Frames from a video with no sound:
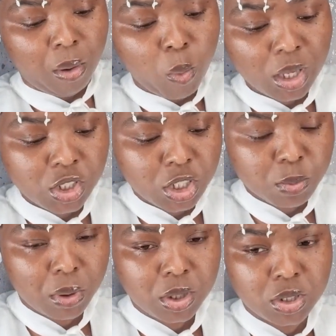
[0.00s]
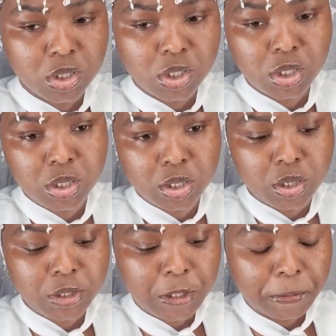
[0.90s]
But watch this, brothers and
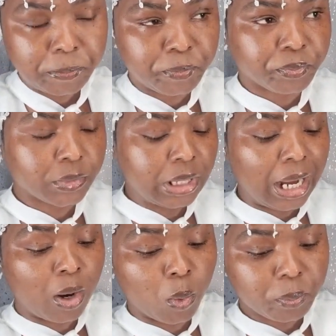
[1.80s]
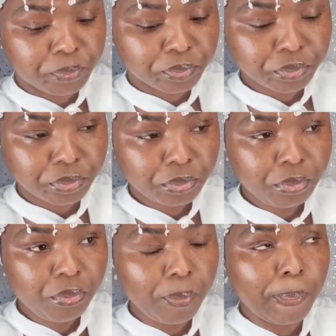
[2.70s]
sisters. Now,
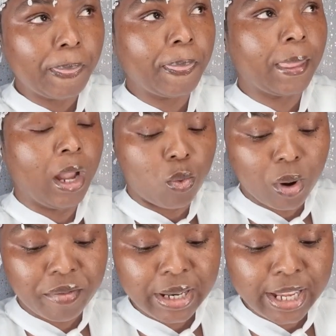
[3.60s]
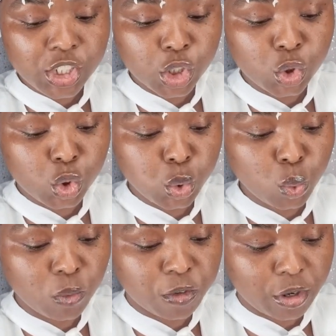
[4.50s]
Revelation
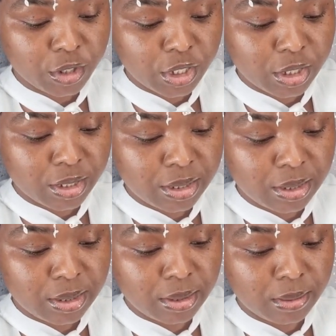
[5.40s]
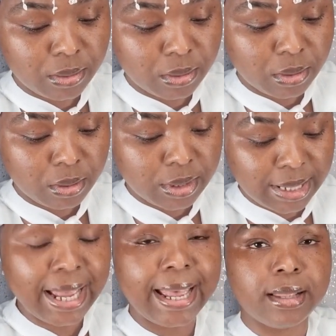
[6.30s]
2 verse
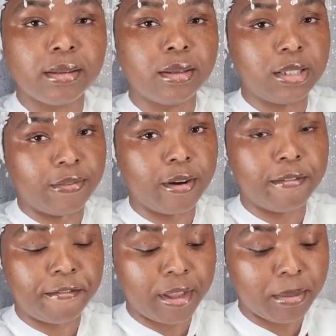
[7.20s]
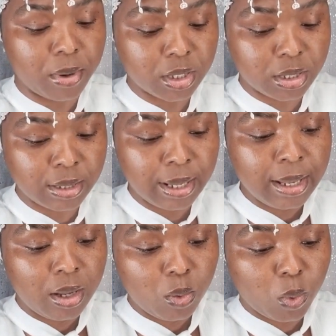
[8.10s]
10 is very famous.
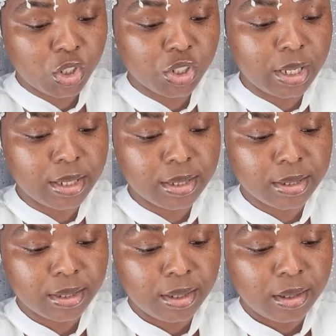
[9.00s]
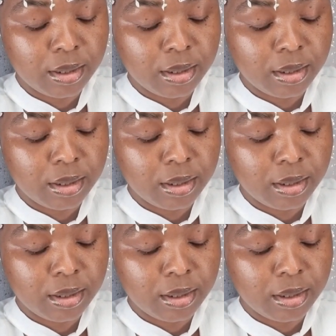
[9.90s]
Watch this.